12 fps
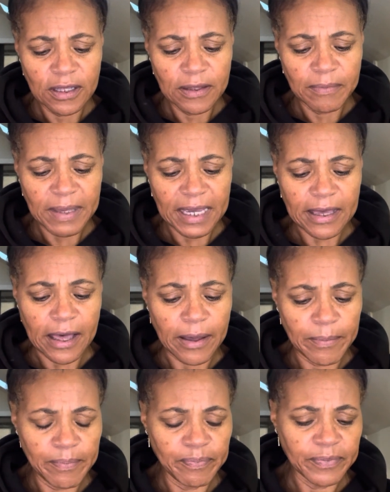
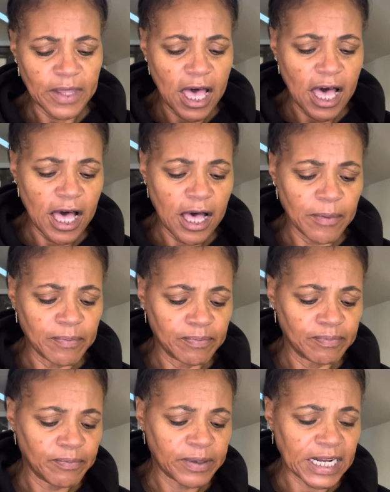makeup.
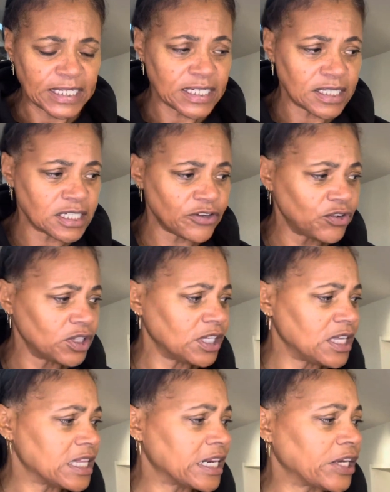But I did it differently
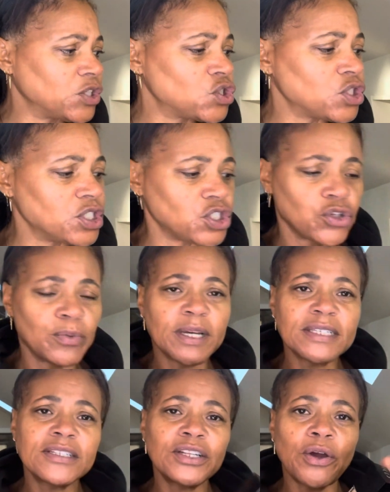than I usually do
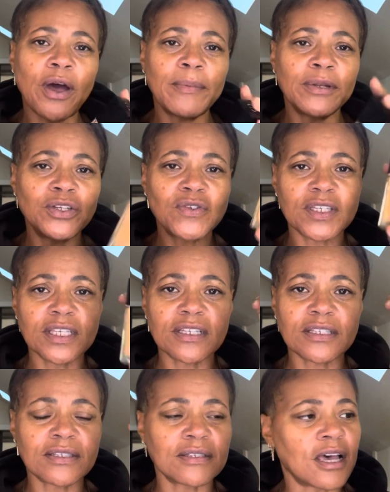because, I've been using
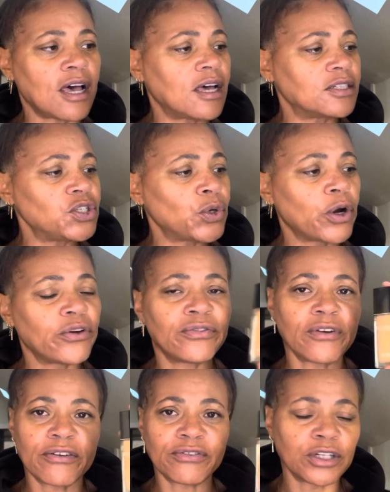this Dior
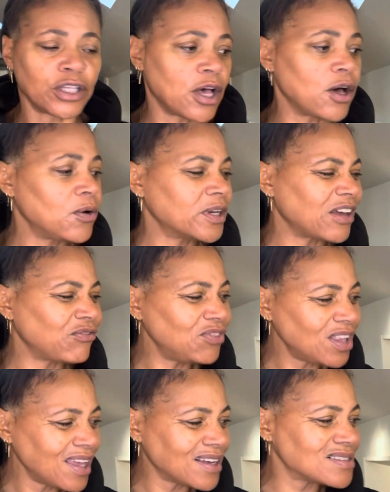Forever Glow, and I feel
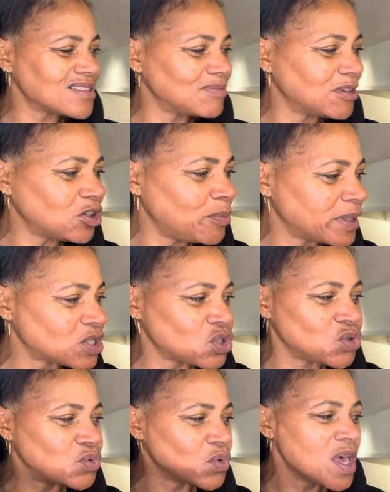like it's a little bit
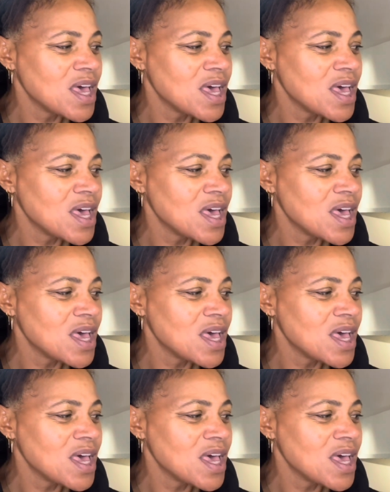too